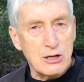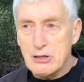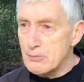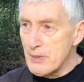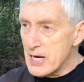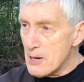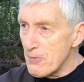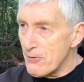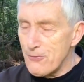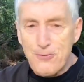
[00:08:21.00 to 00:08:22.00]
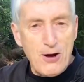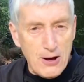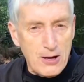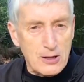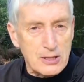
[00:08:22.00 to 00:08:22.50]
made up of
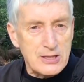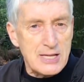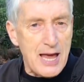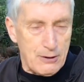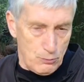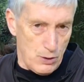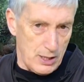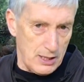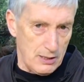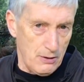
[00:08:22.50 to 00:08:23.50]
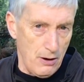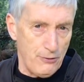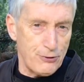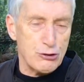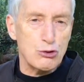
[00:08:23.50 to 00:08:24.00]
fungal network of
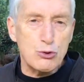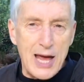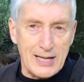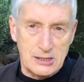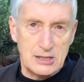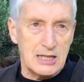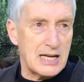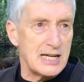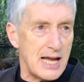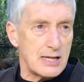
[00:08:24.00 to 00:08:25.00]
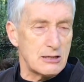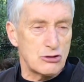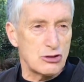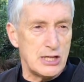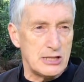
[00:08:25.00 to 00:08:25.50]
threads that connect the
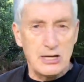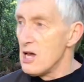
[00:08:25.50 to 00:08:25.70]
trees,